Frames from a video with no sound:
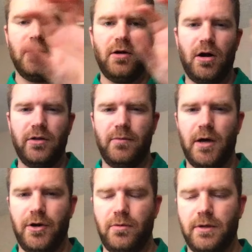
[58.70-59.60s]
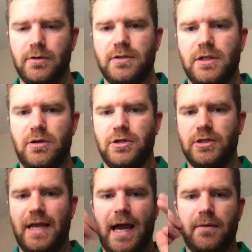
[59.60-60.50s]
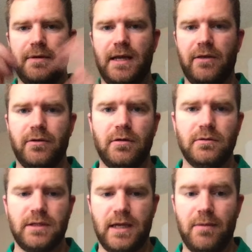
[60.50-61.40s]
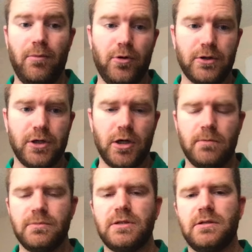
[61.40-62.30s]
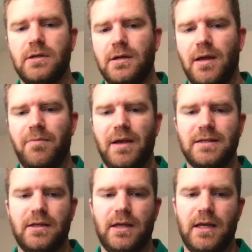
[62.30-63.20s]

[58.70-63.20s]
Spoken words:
all the monomials and you can just add them together to get more terms. And basically a